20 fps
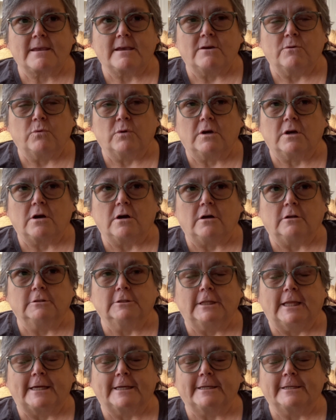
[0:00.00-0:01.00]
were
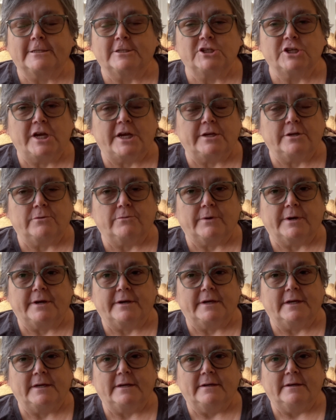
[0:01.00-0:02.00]
called like in
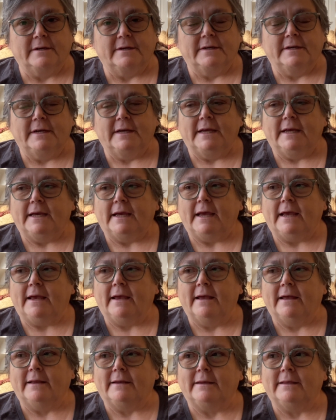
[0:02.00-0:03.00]
January,
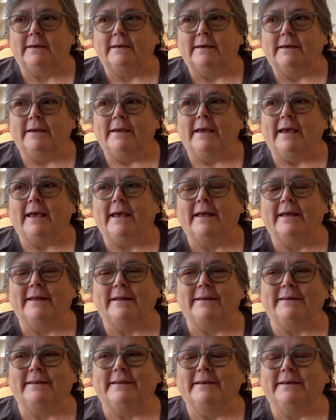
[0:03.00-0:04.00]
and
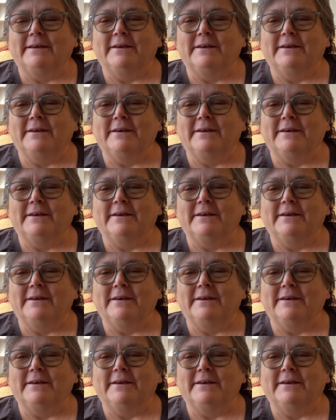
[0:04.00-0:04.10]
and